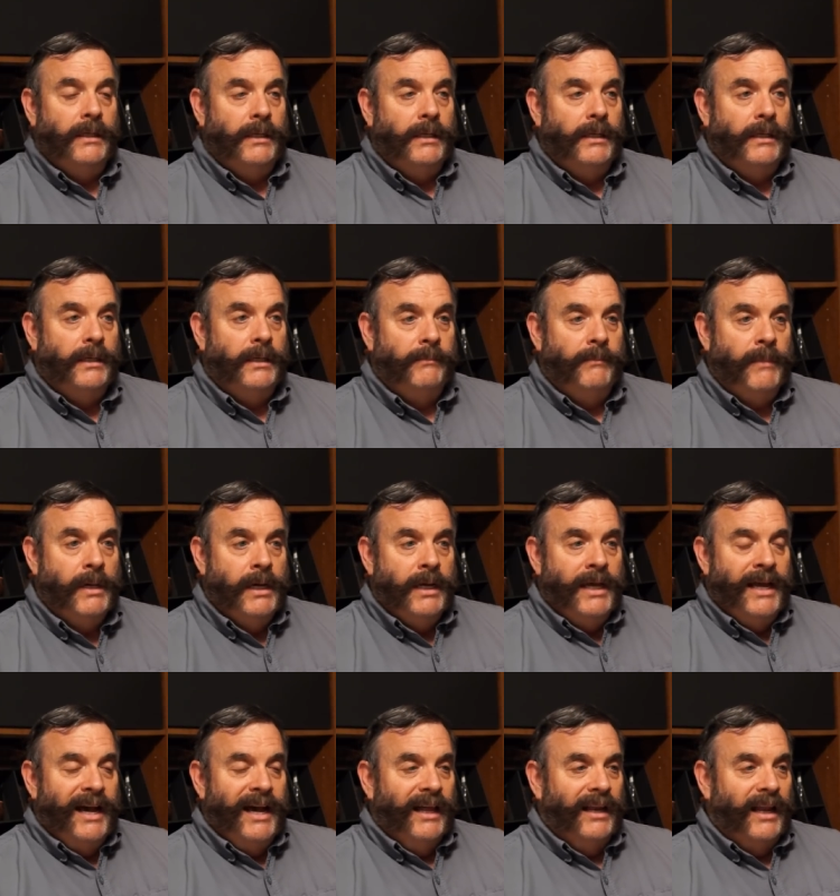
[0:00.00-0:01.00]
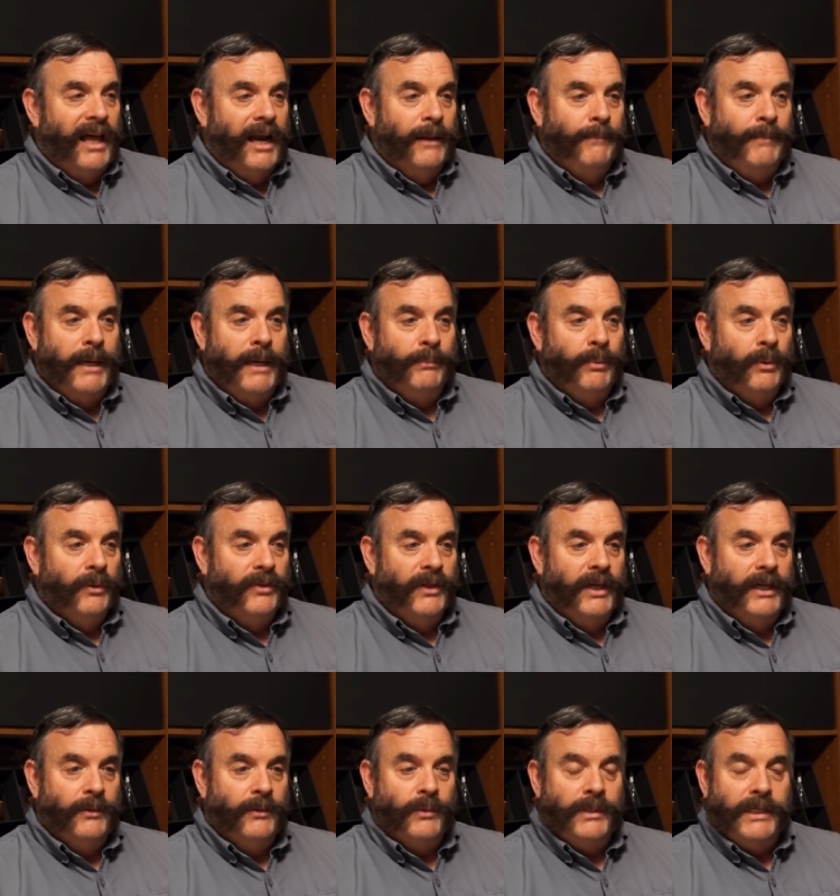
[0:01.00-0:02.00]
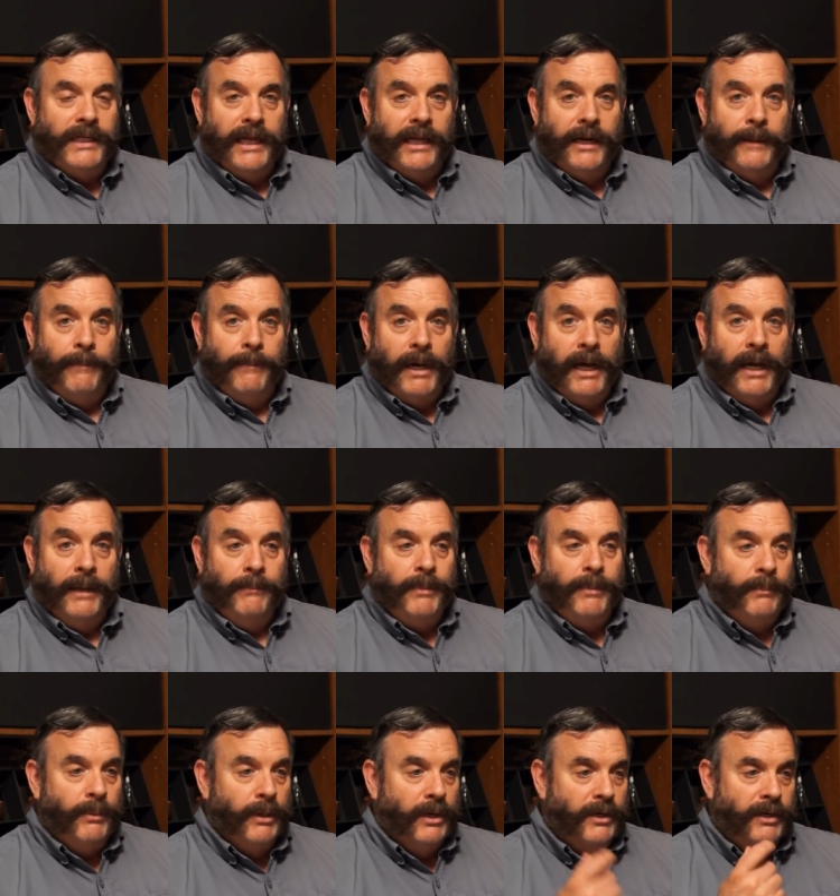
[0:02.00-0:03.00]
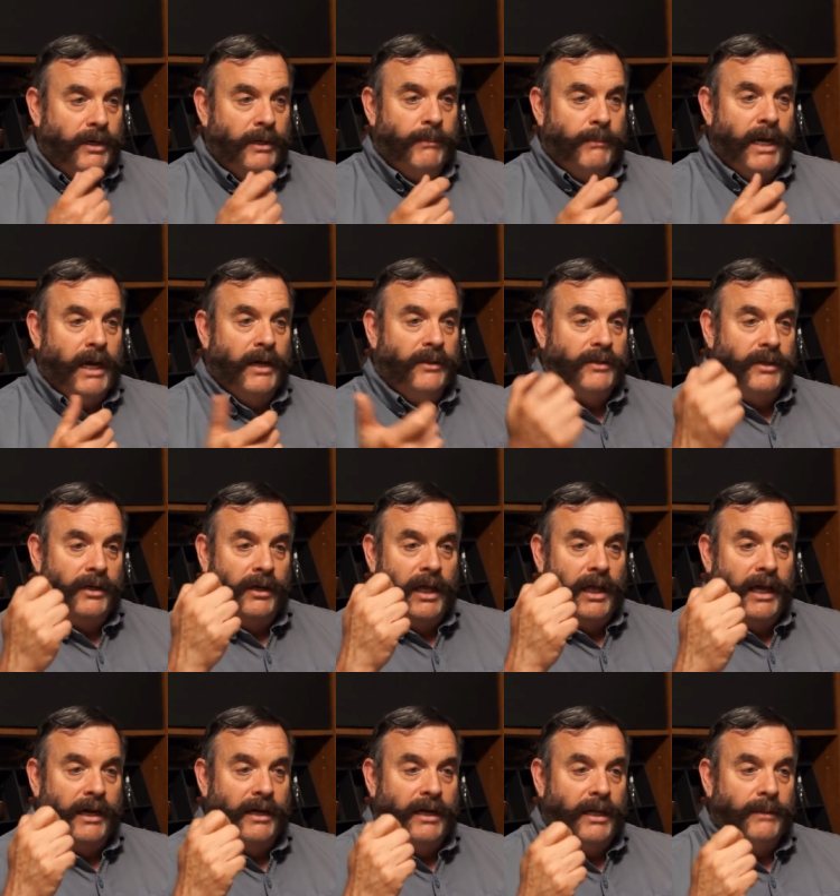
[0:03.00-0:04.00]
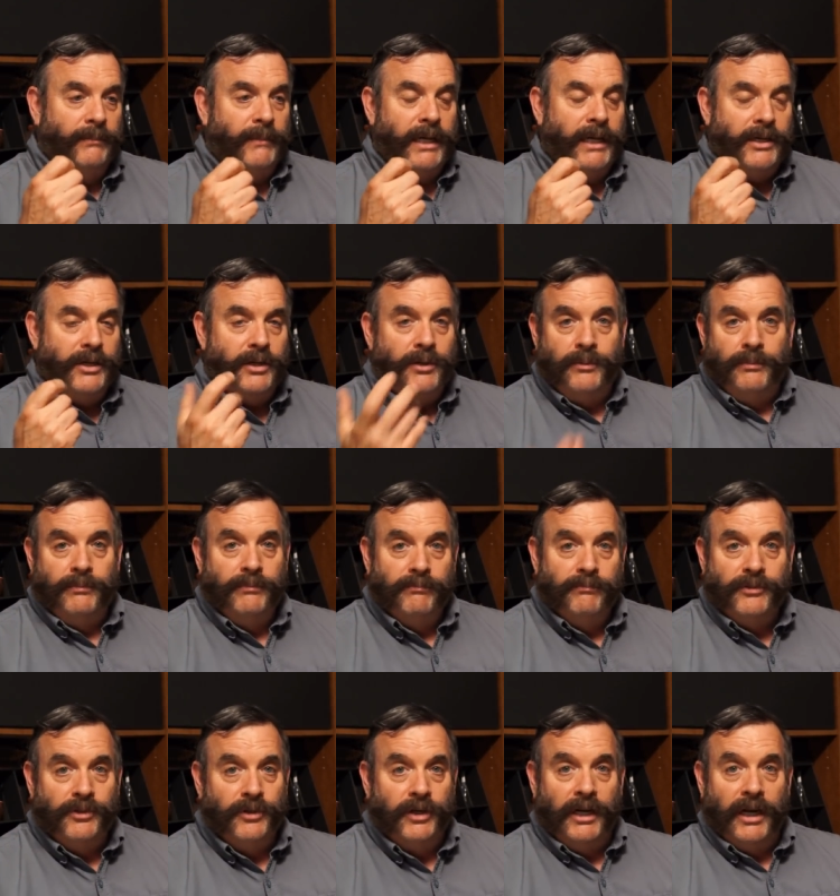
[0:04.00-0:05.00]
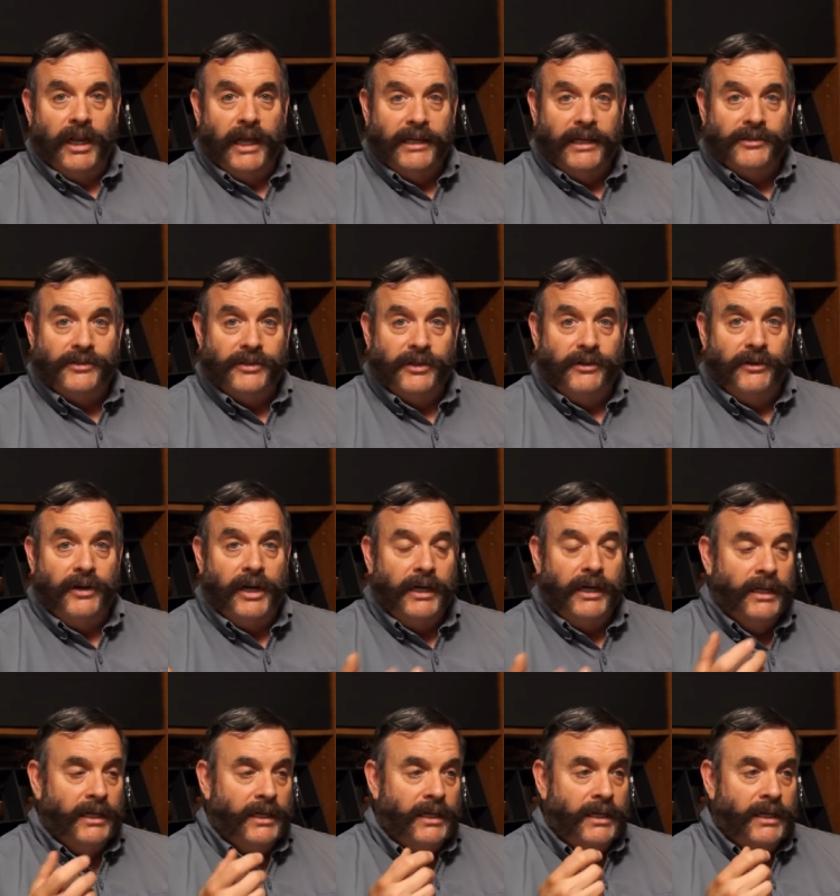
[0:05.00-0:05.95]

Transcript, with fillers: Um, a lot of people think when you get a pipe, you put it in your mouth, you light it up, and you treat it like a cigarette.